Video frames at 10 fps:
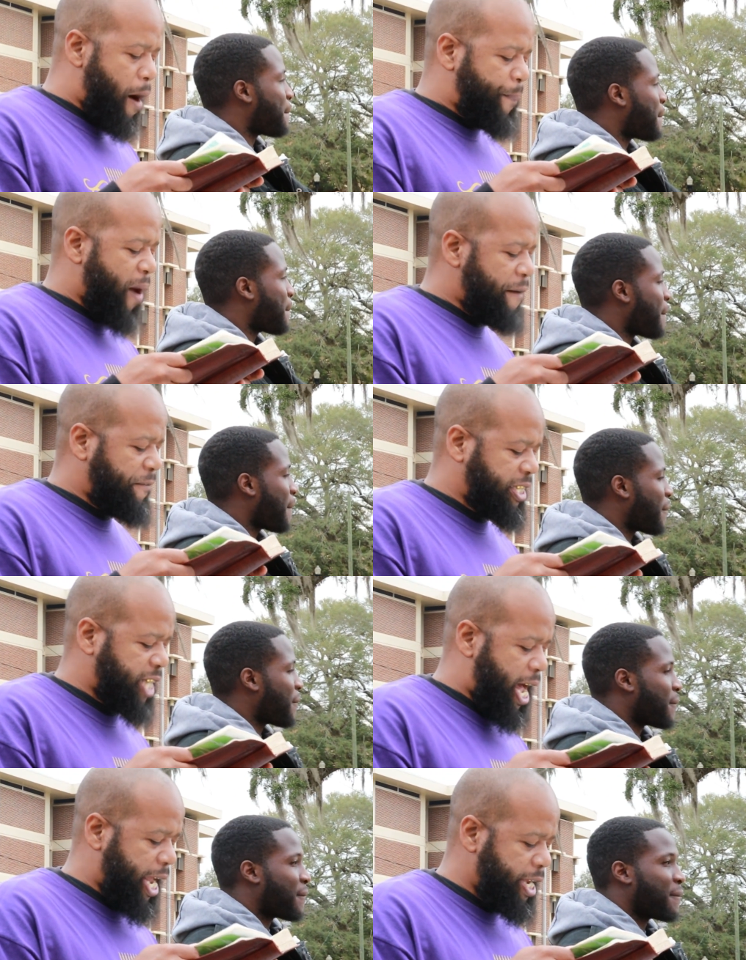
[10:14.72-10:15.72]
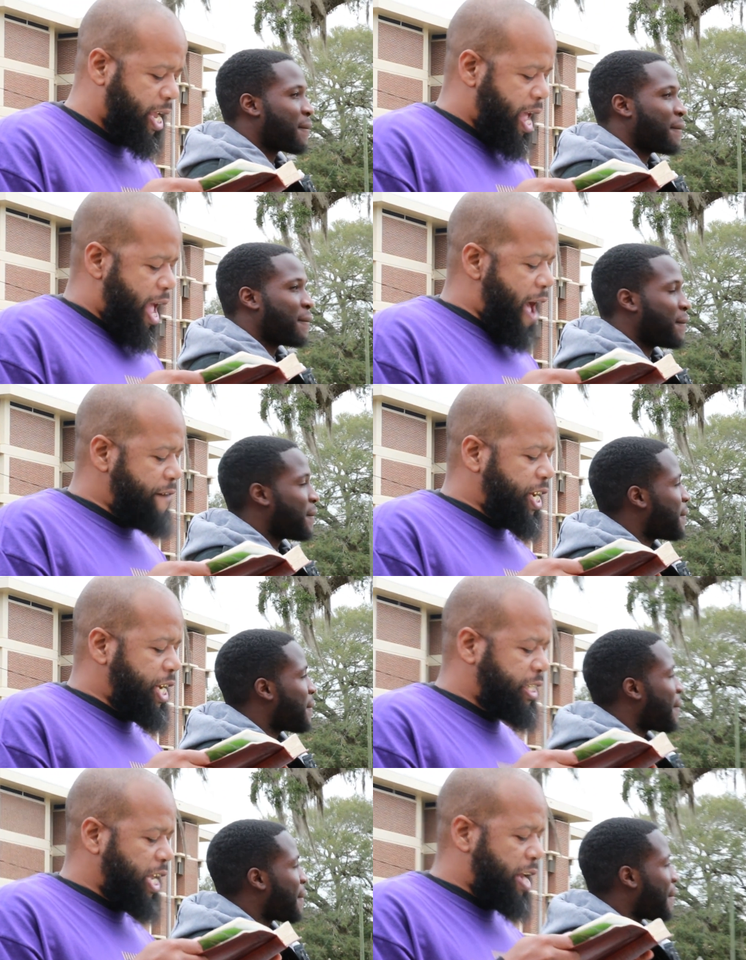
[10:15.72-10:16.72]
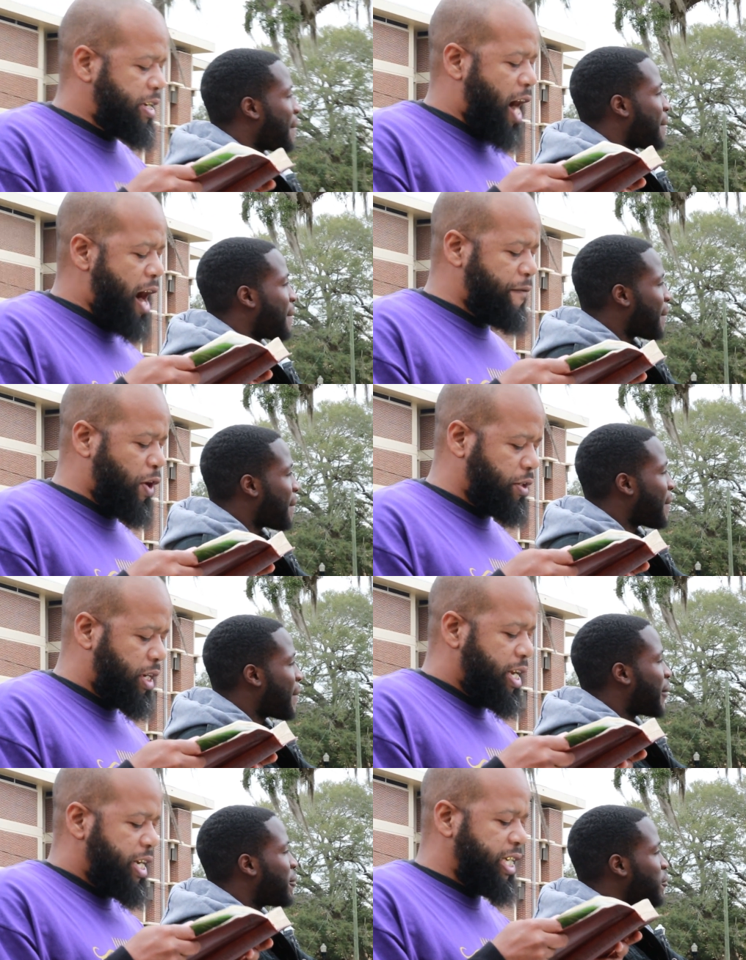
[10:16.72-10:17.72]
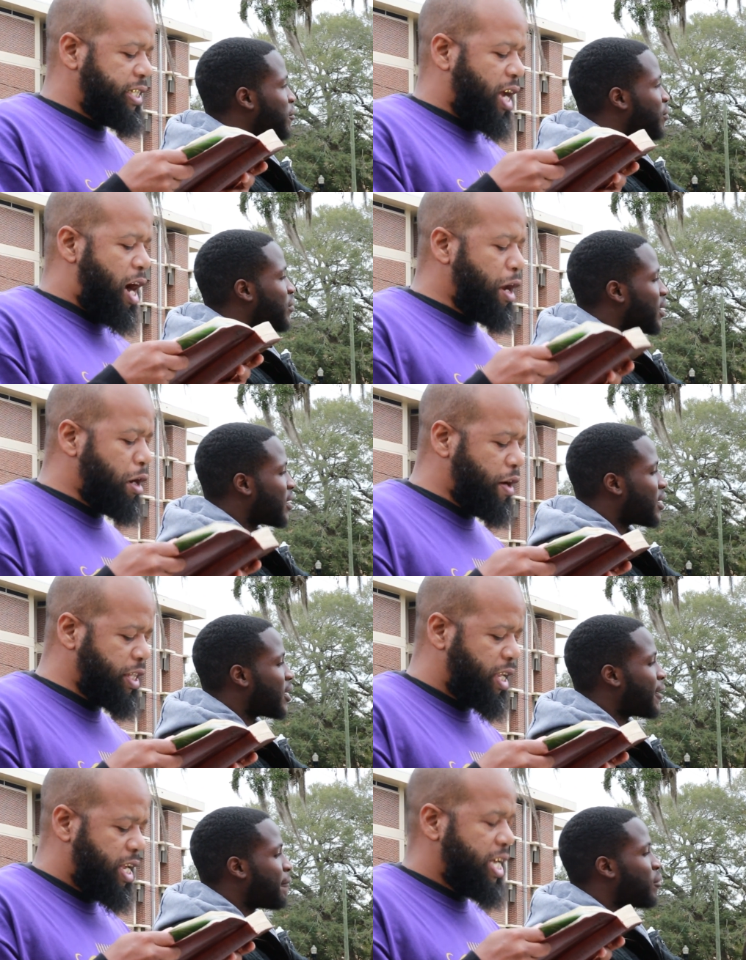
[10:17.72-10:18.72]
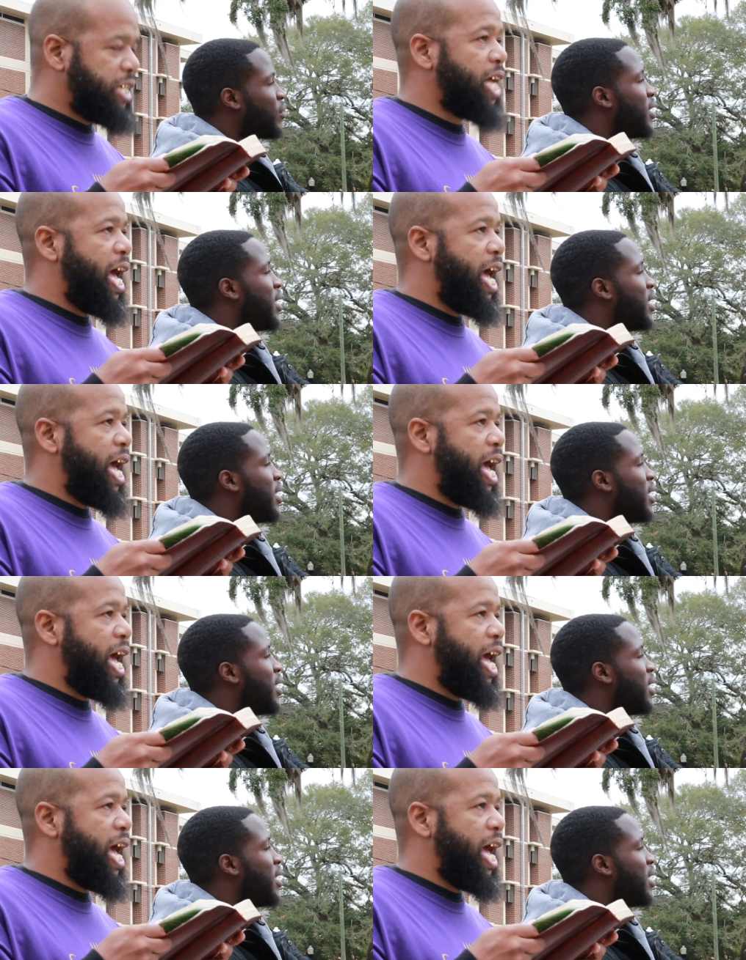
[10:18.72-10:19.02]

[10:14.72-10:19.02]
Speaker 1: or prophesying, having his head covered, dishonored his